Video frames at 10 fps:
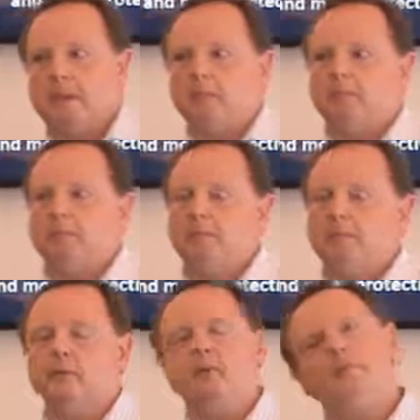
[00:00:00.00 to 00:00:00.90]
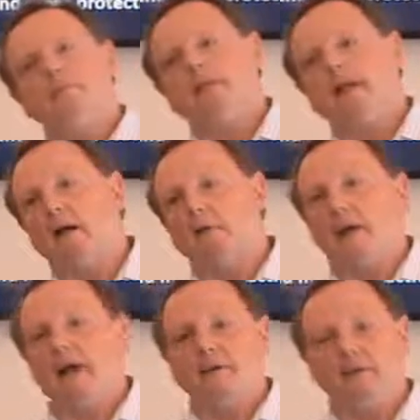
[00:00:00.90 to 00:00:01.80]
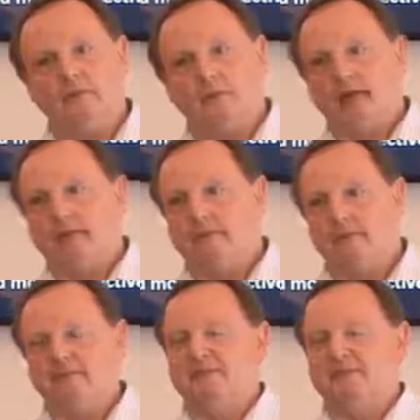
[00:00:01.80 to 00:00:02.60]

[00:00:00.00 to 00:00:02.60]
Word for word: You So this has been our life, okay?